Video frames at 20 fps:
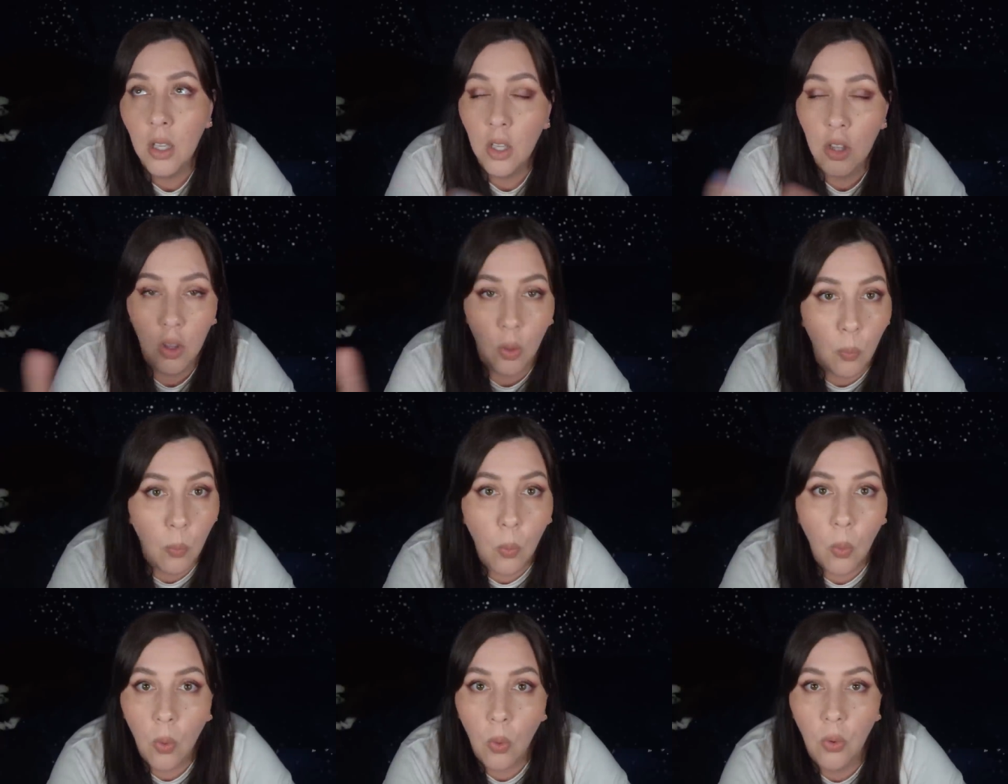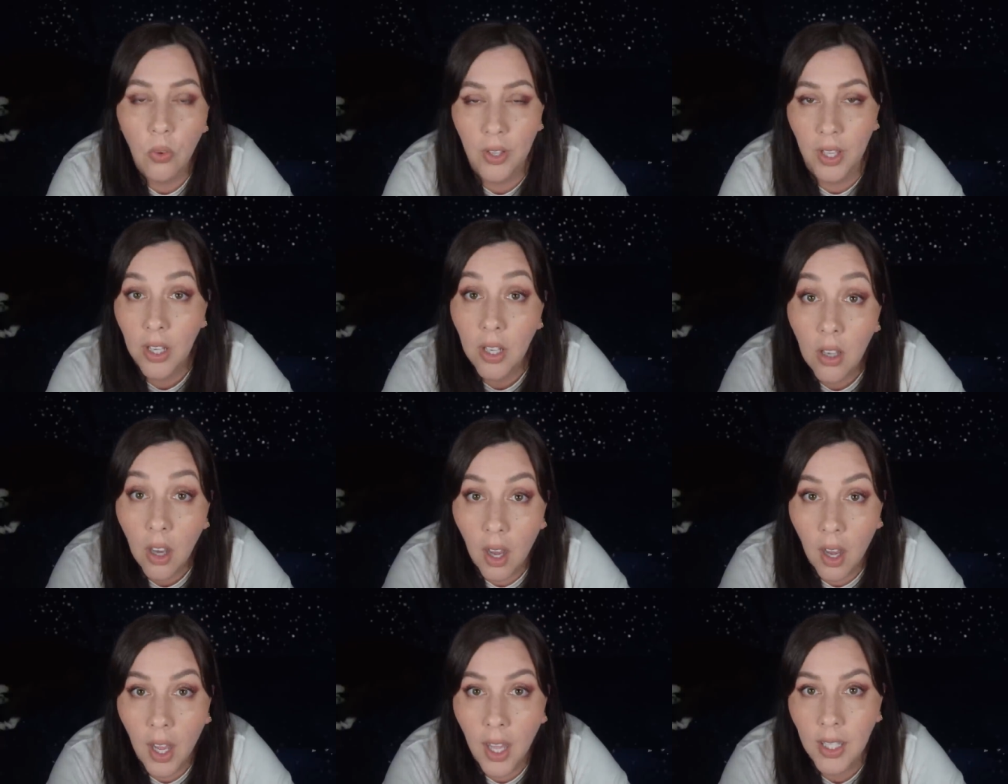the world, at
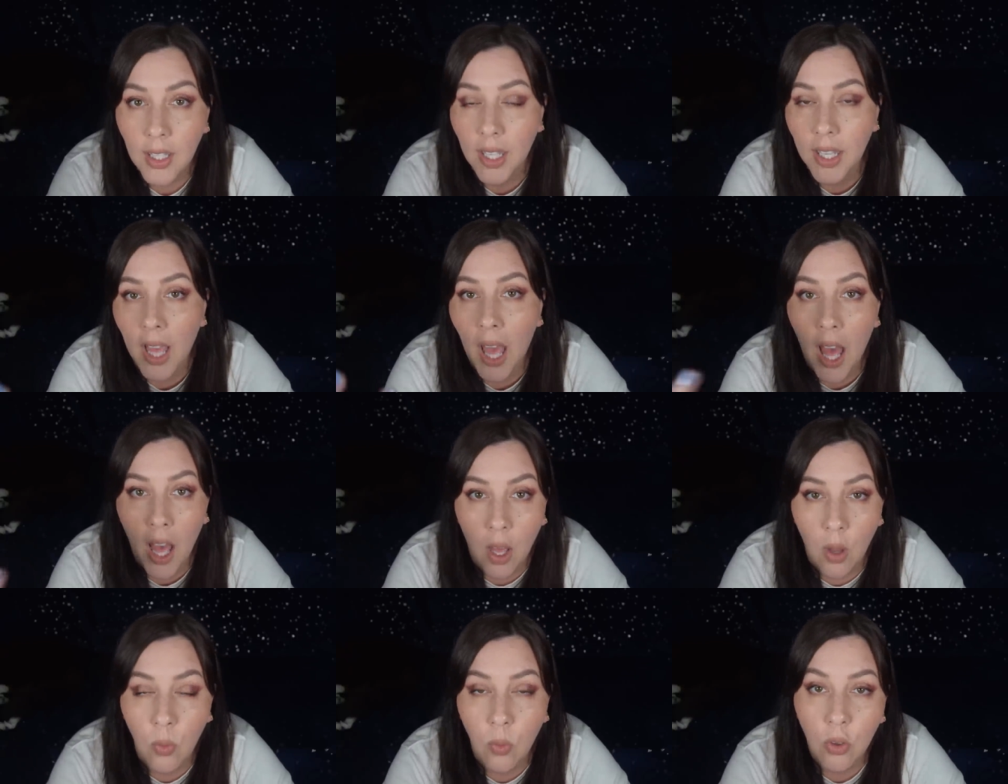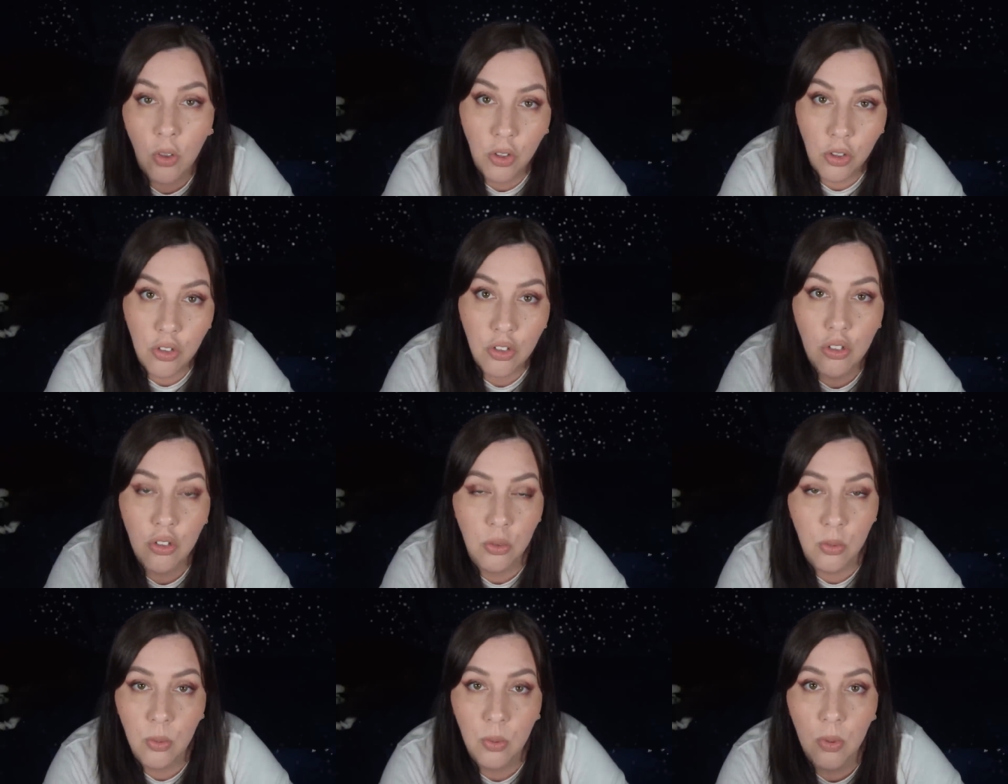God, like, how
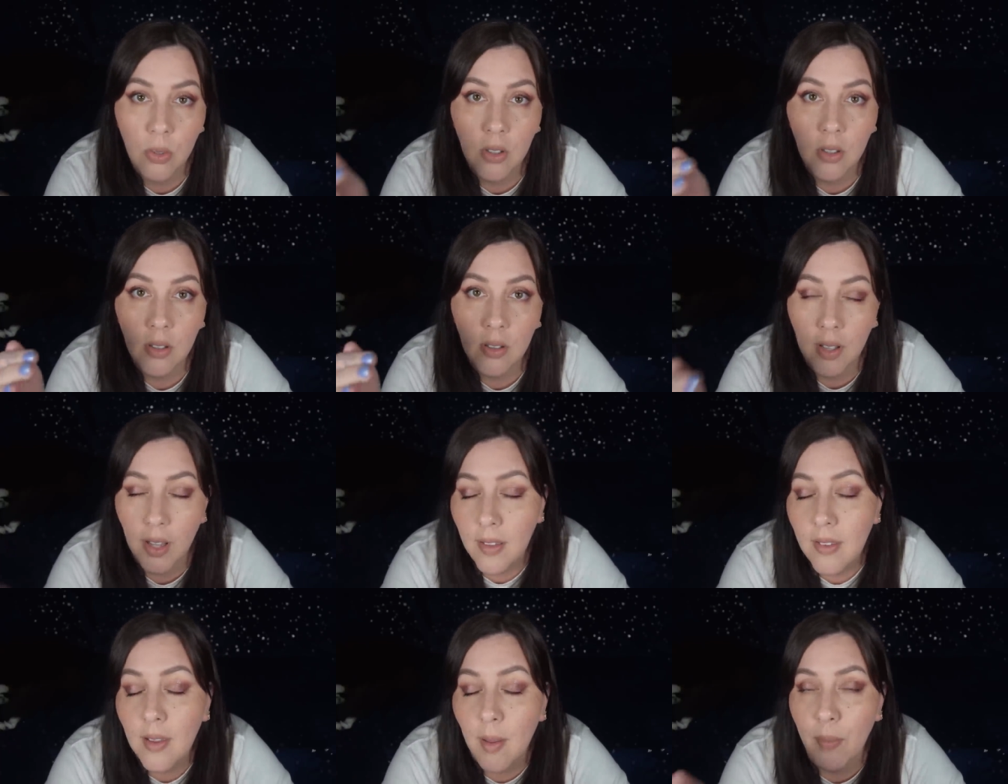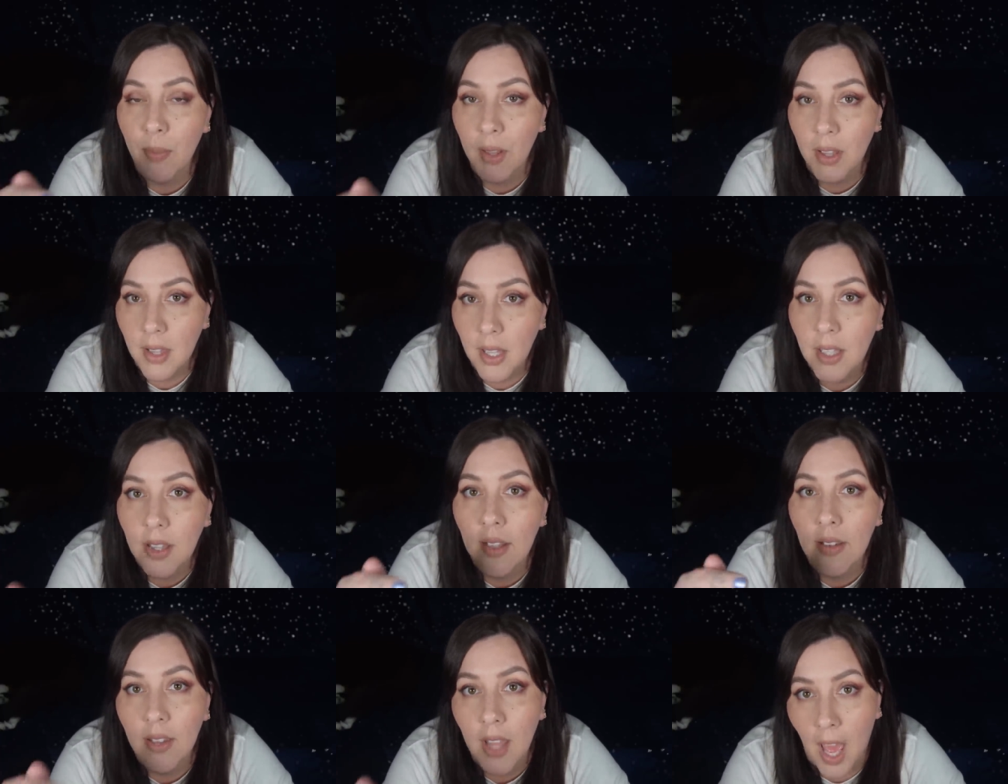could you let something
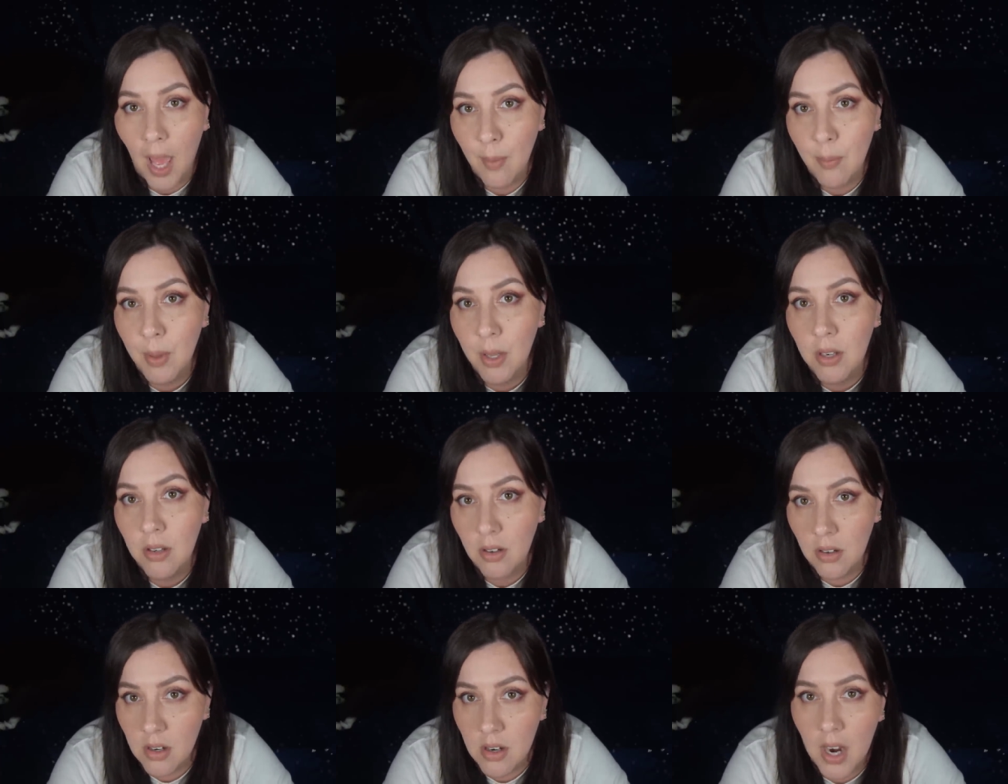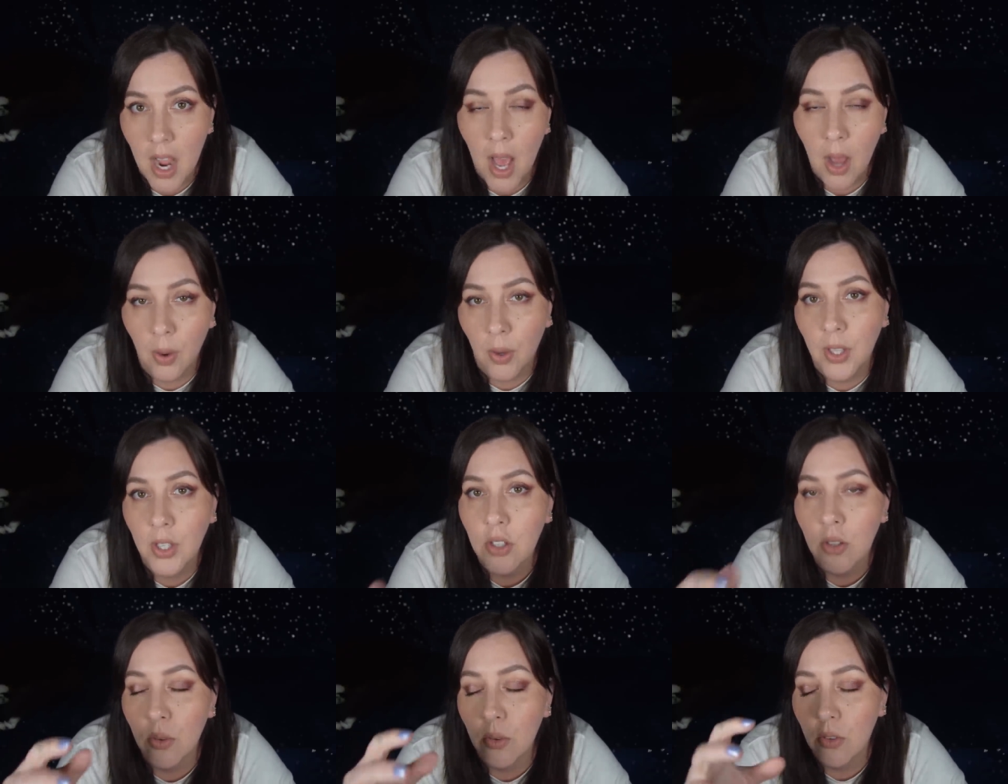like this happen to her? How
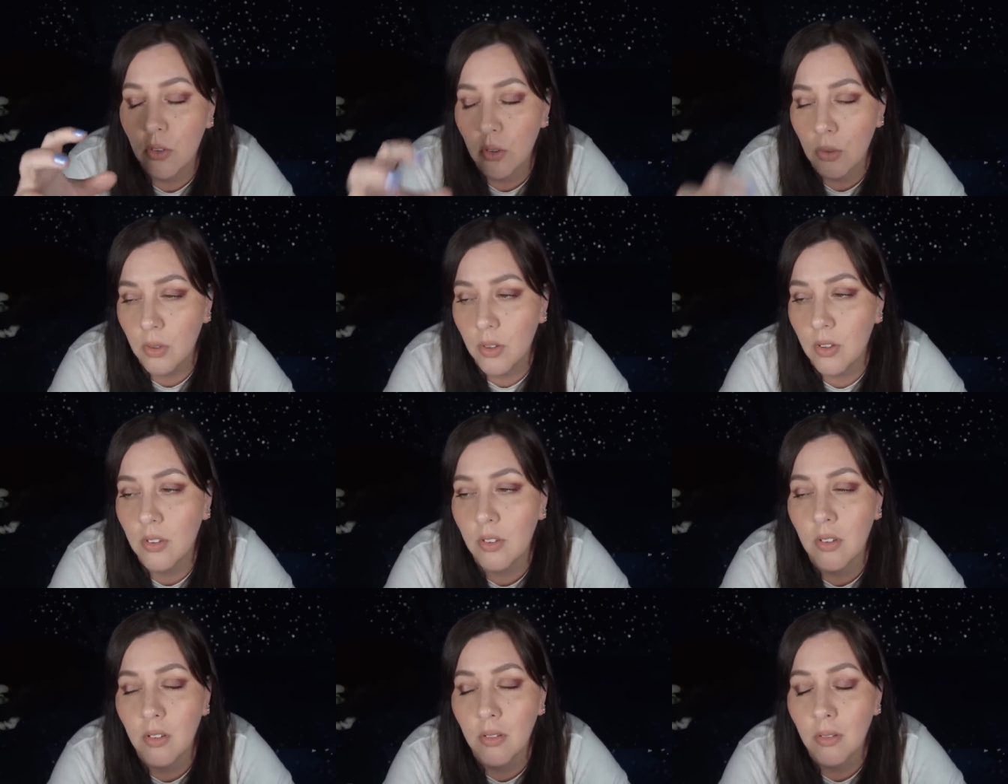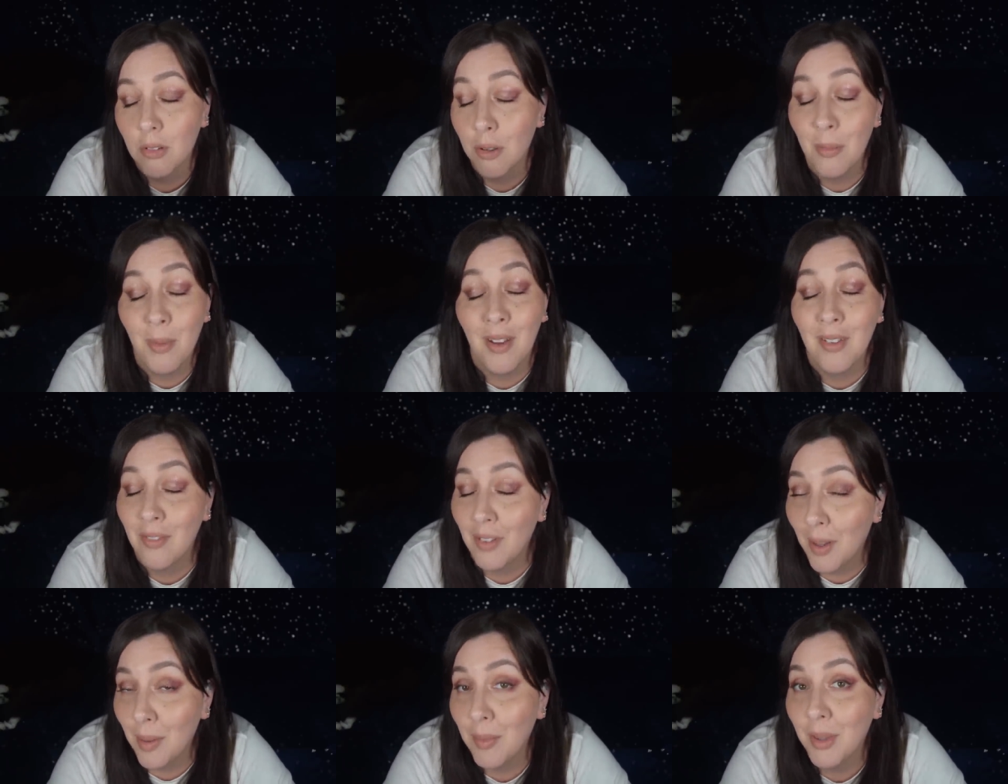can you do this to my
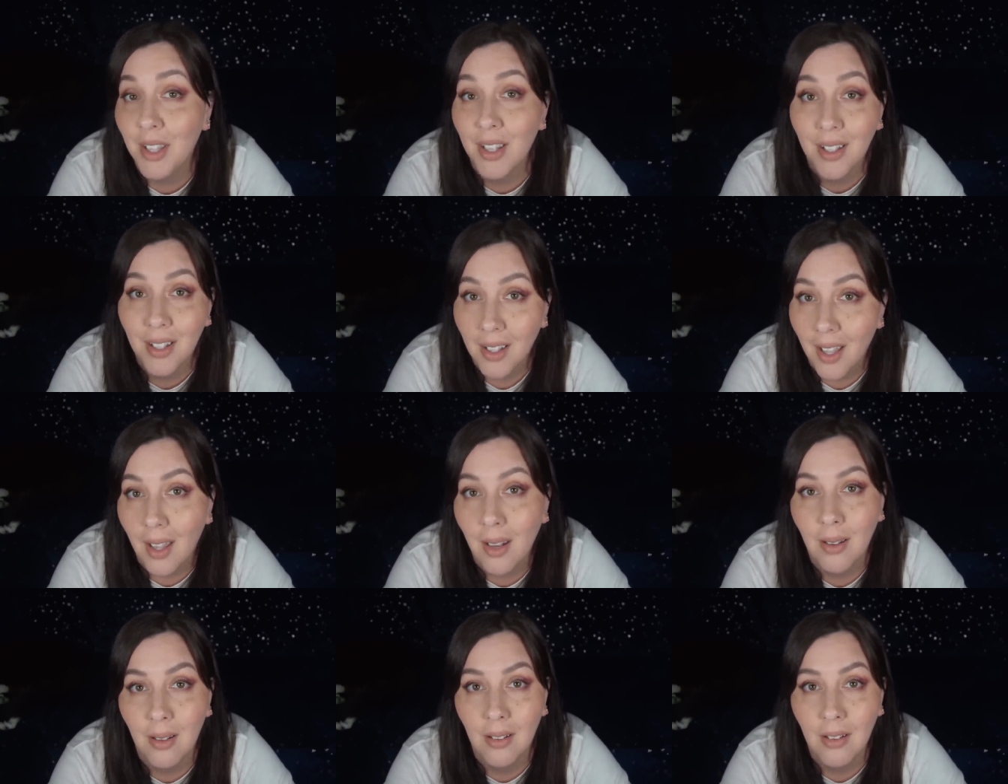family again?